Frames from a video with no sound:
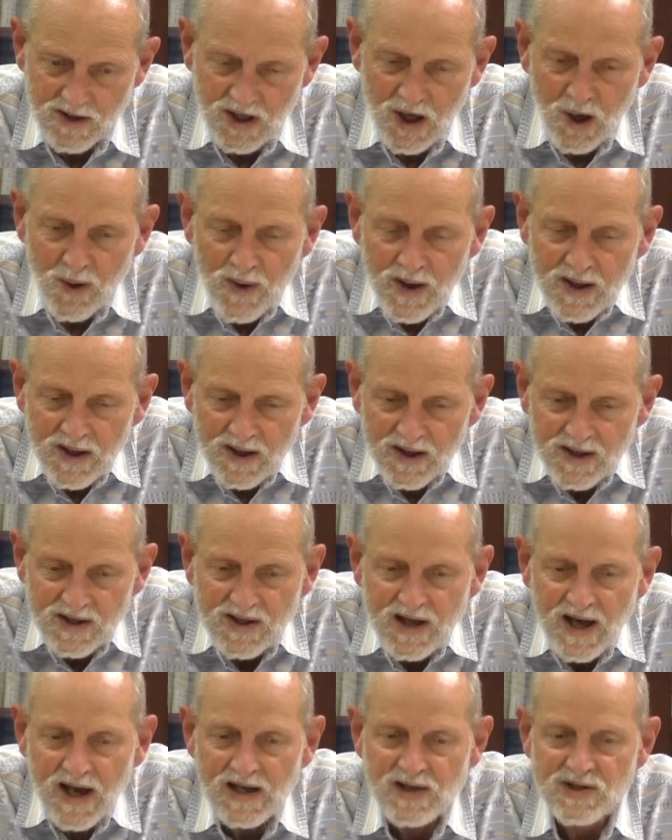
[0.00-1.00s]
going
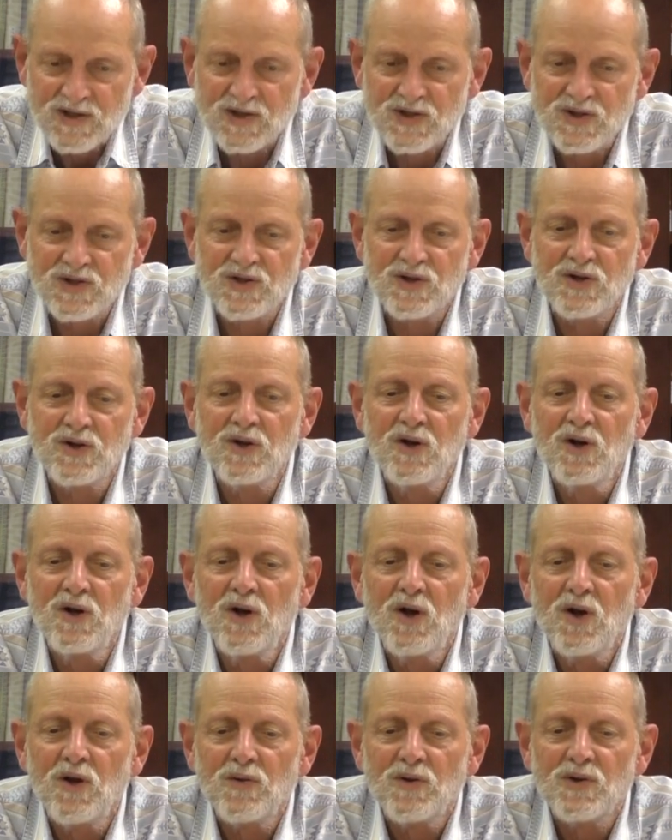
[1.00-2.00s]
against
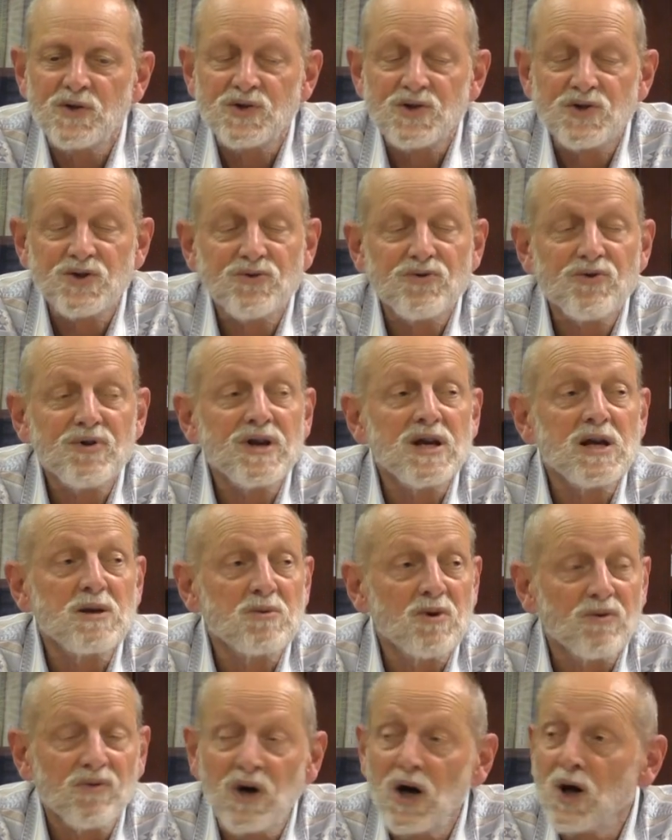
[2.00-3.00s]
the
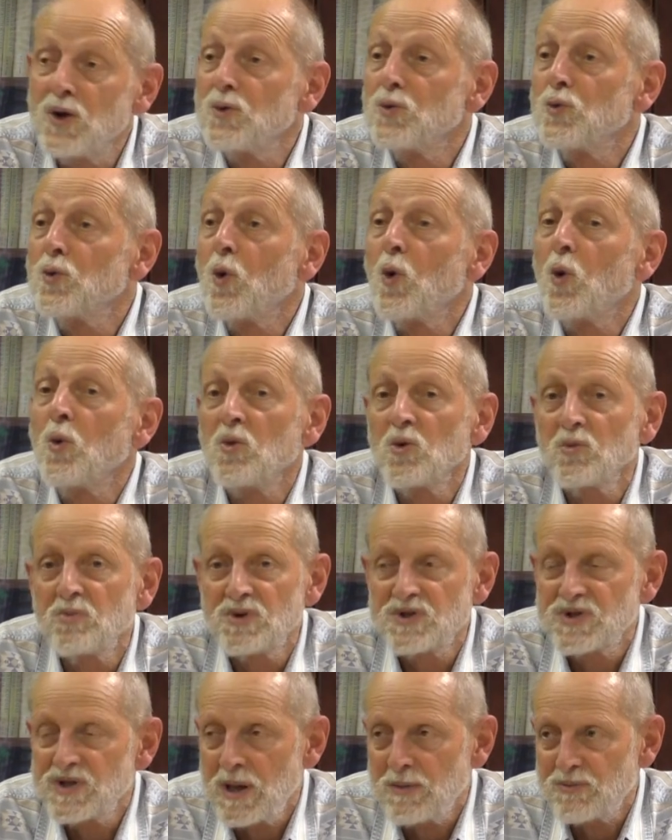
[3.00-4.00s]
stream of our normal
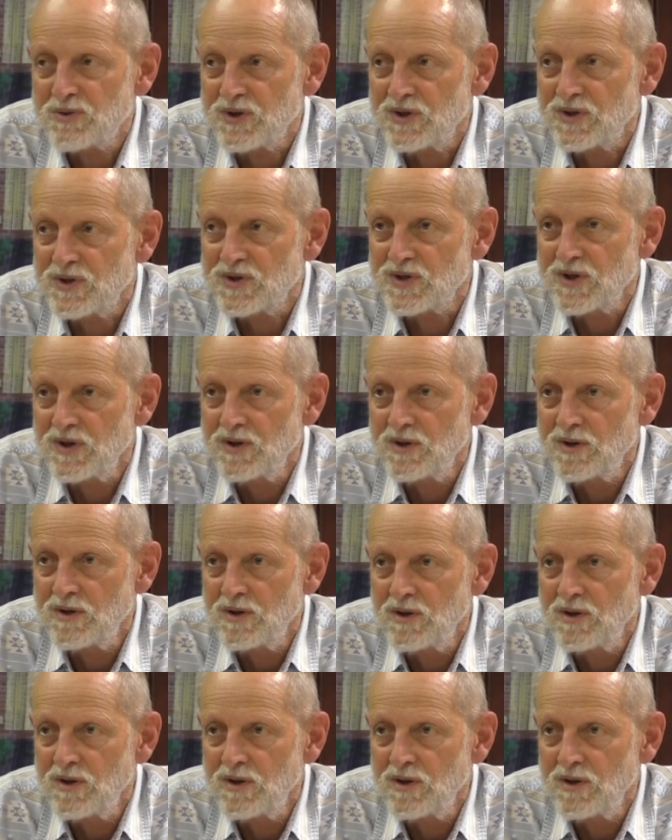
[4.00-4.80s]
perceptions.